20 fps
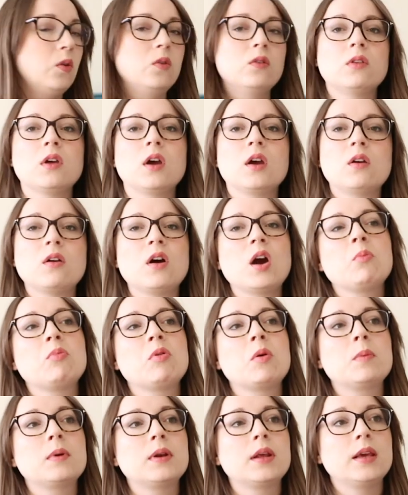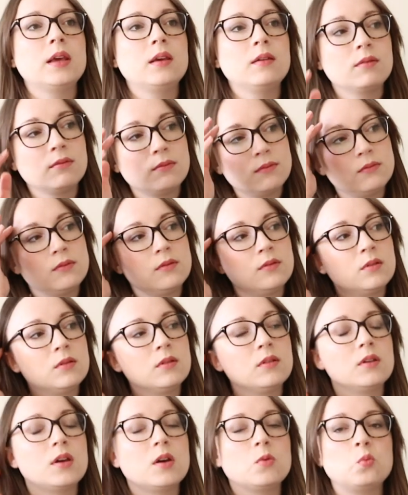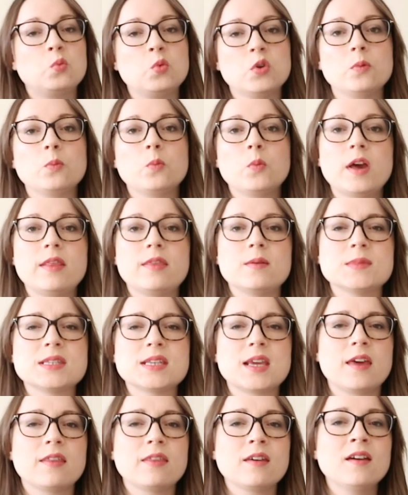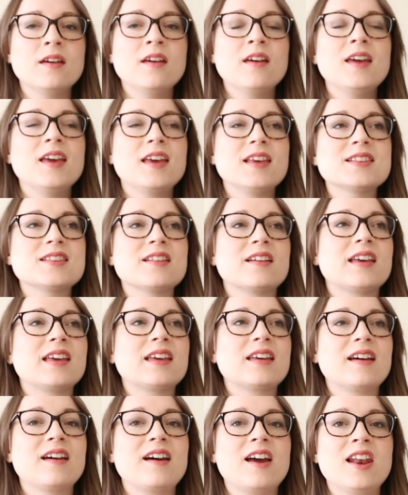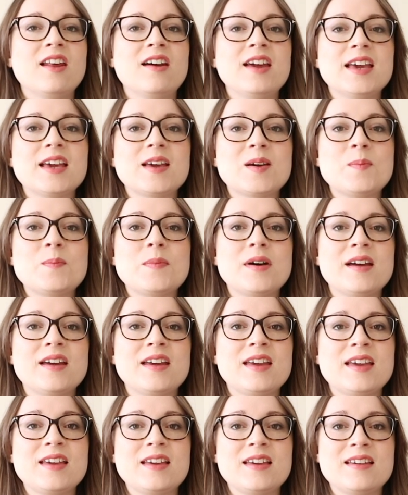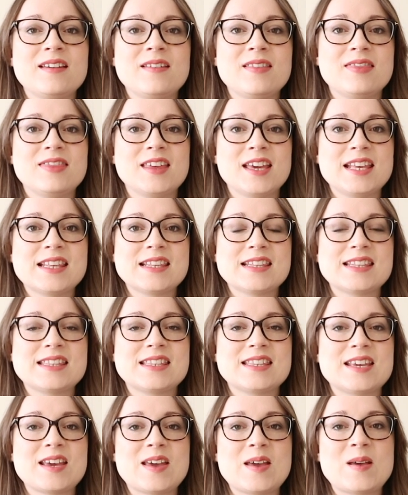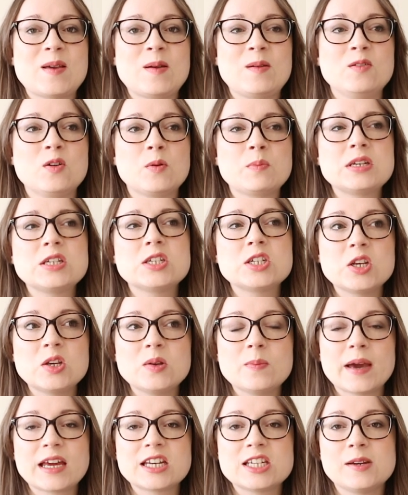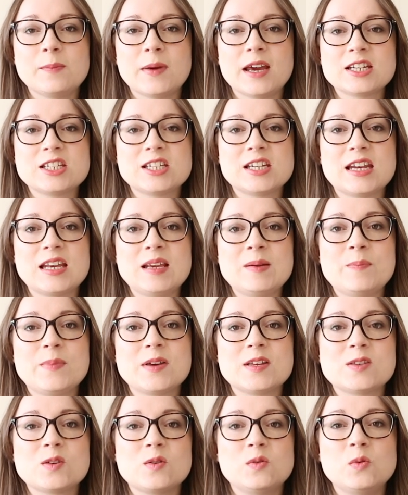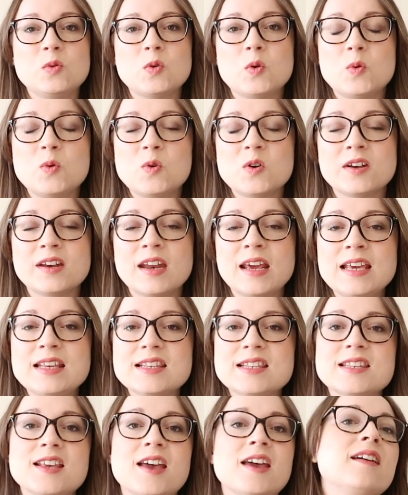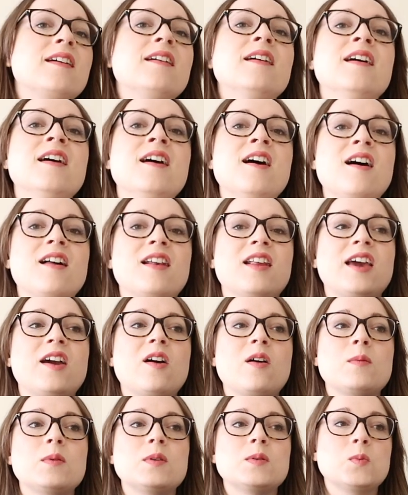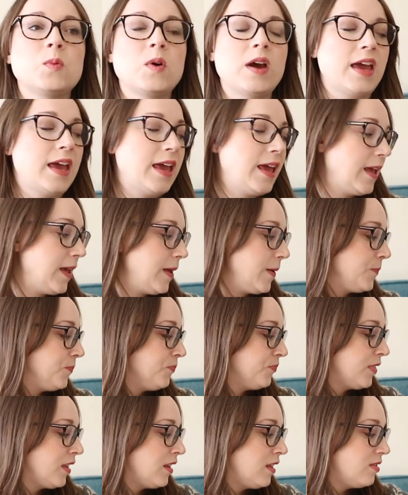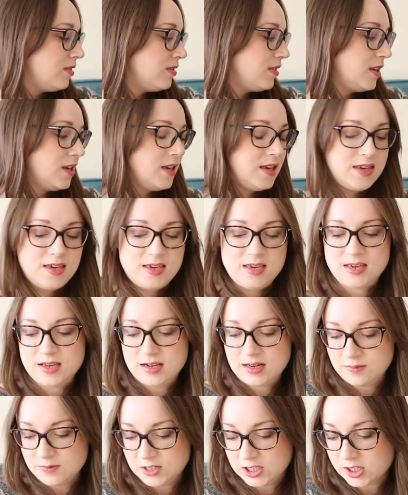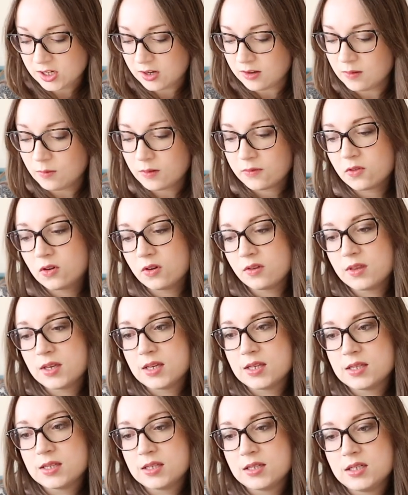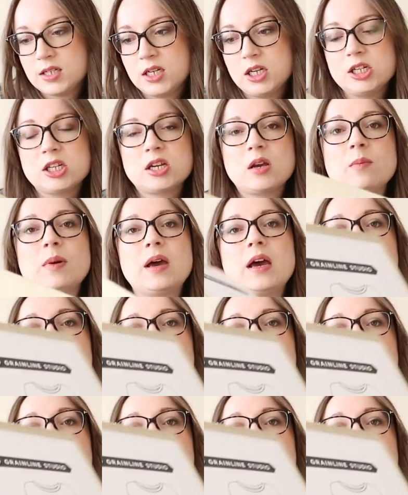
although I probably wouldn't wear them together. It's like I like my things to not be too matchy matchy, but to all coordinate. So like I would wear the, let me show you, I've got this t-shirt